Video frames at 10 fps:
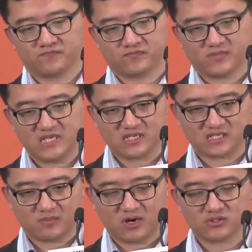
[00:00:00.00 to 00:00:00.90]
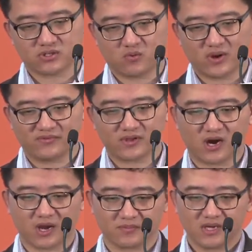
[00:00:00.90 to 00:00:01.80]
This is about the
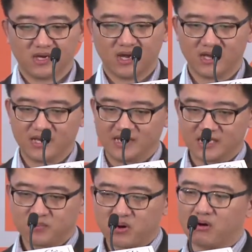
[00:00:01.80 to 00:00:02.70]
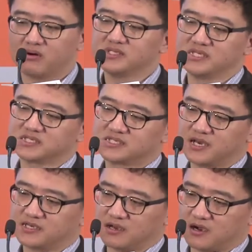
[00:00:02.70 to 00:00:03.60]
runtime, and another point is
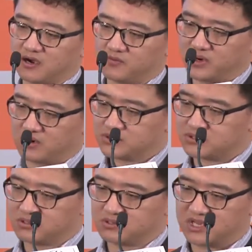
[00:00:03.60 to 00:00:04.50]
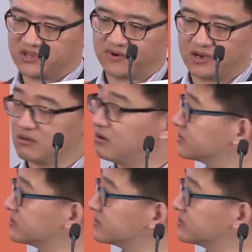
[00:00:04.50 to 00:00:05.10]
that we also give a lot